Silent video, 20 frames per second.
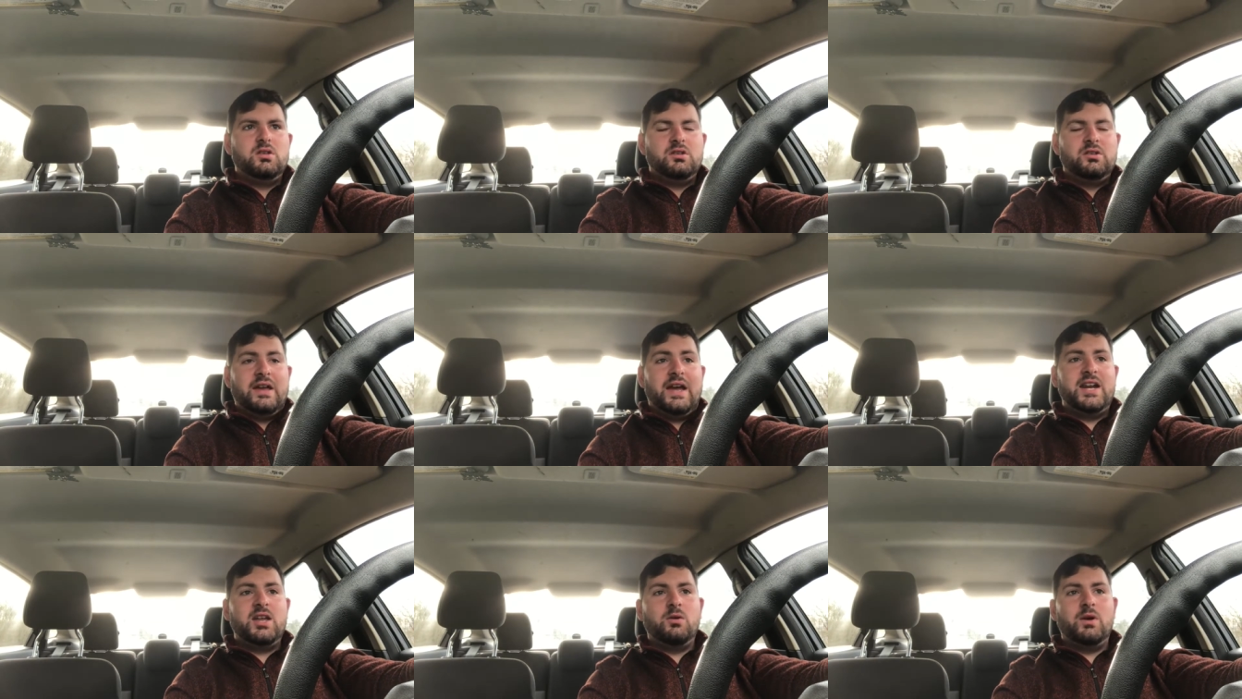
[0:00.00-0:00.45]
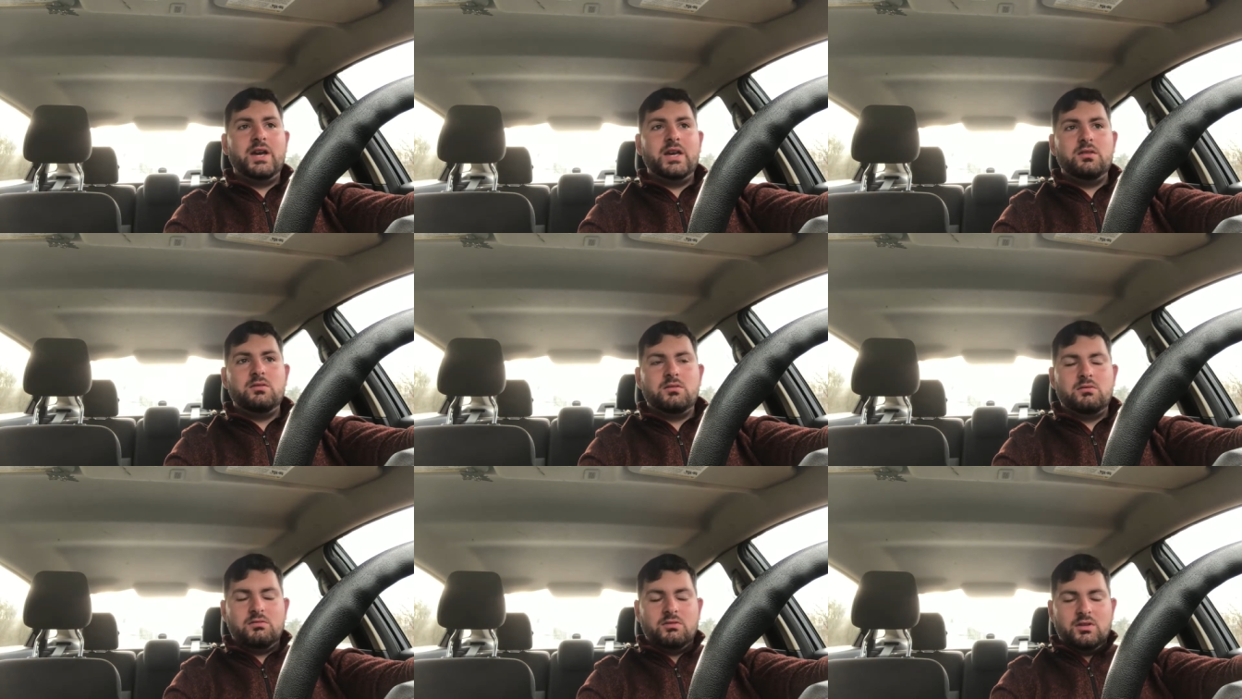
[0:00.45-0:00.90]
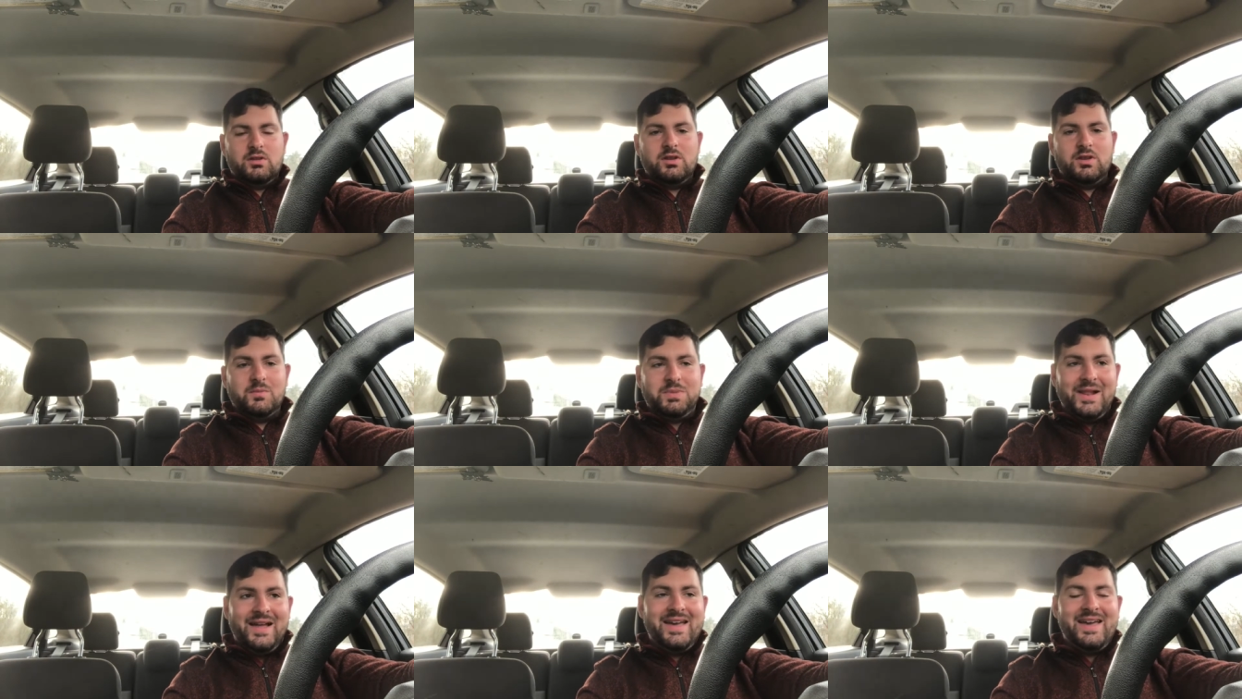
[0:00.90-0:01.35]
Anyway, the
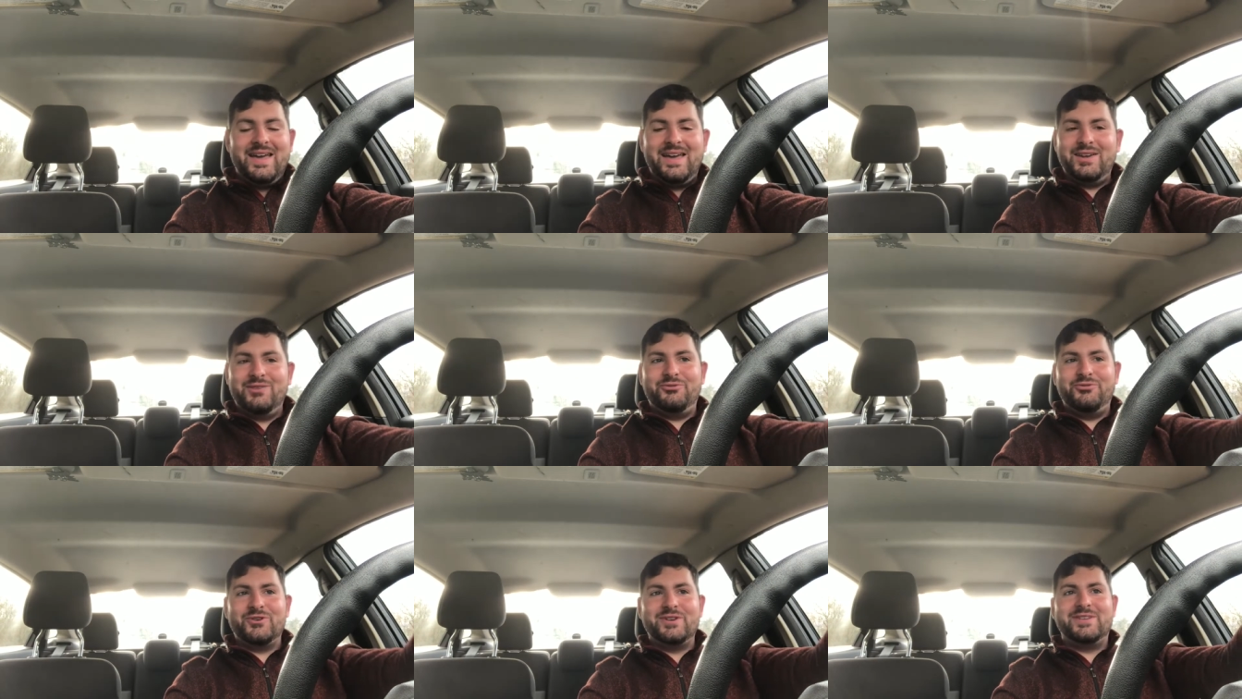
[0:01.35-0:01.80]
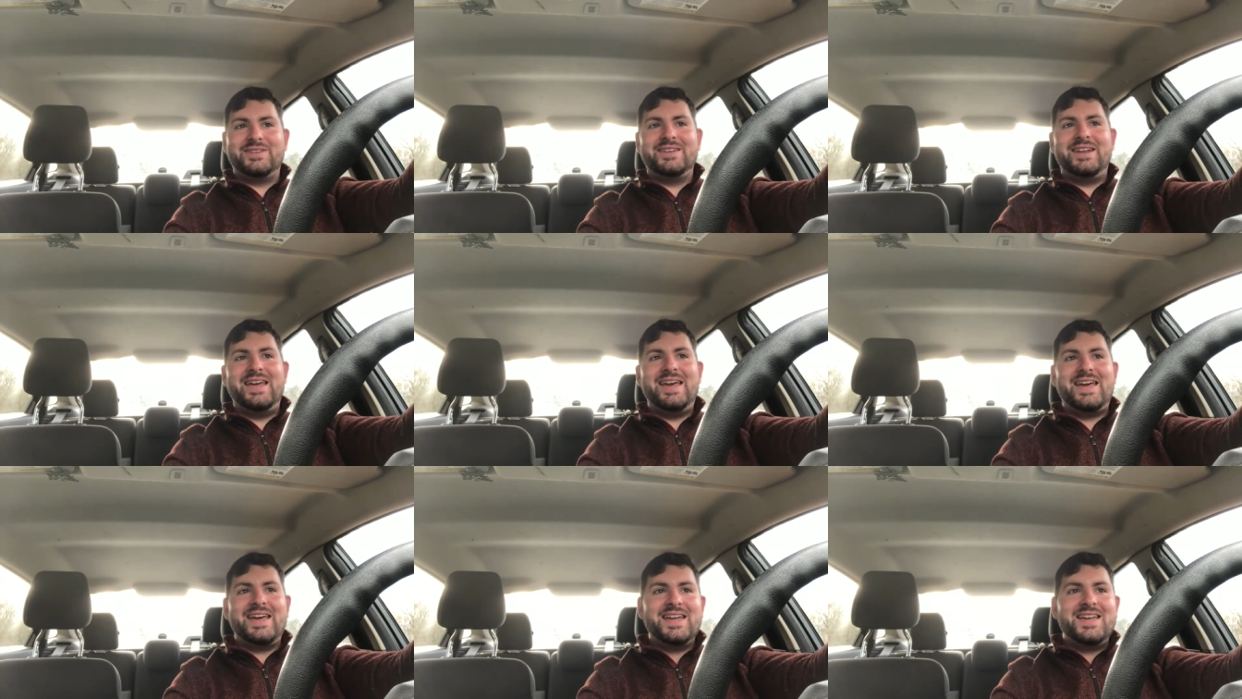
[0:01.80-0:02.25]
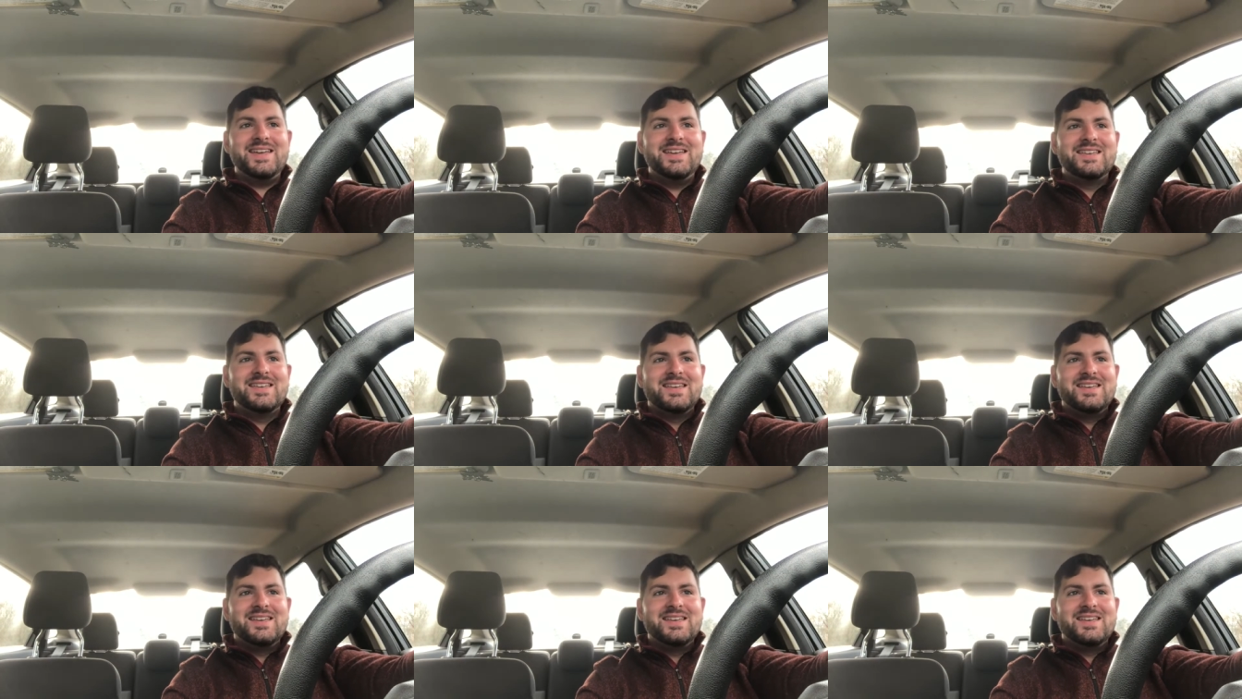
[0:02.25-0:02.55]
plan for today